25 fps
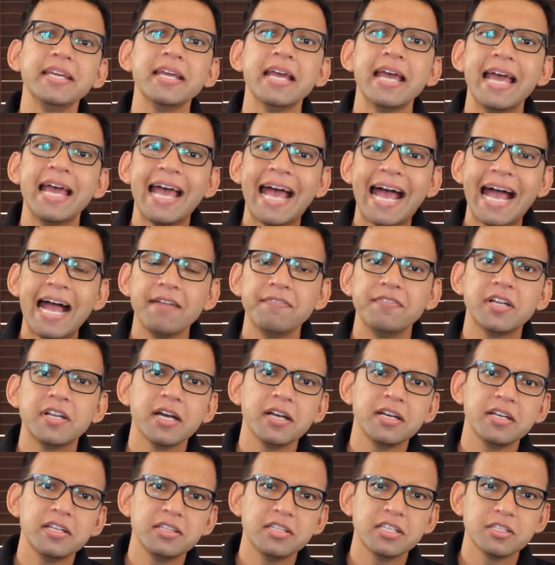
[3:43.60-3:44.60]
we
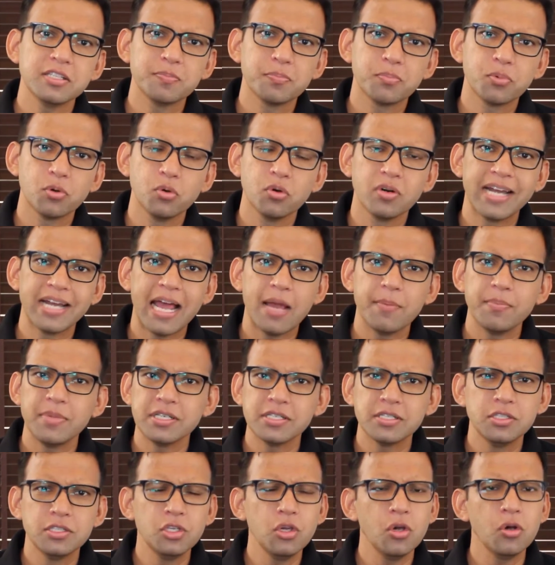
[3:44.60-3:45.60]
have done in this
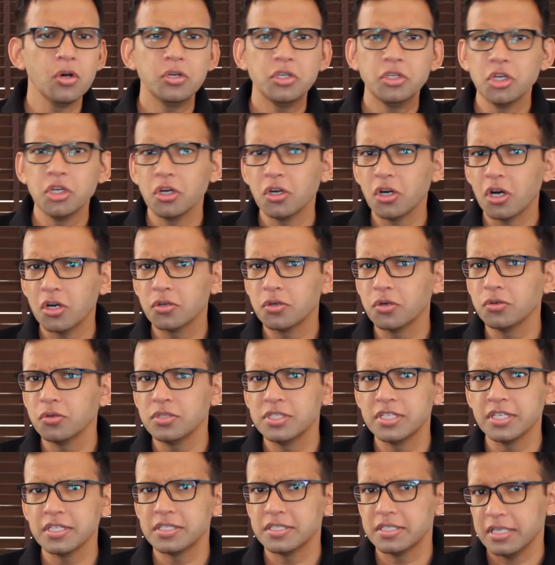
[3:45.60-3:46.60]
program is you're not
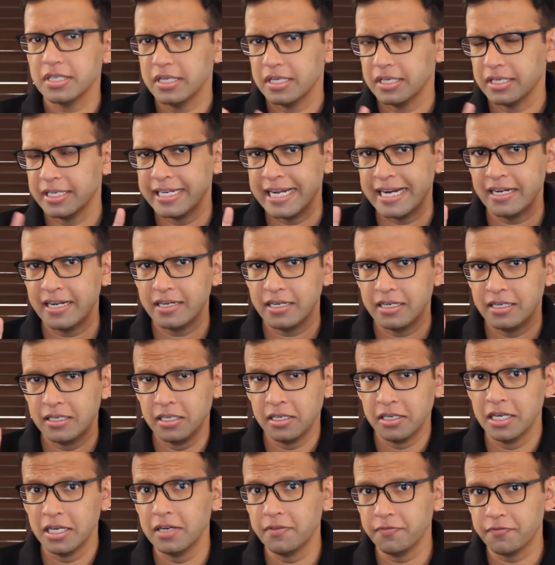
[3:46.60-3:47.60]
going to just
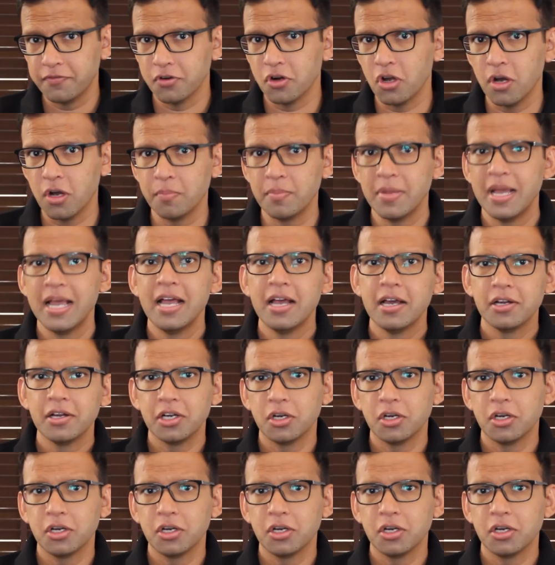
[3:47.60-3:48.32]
learn from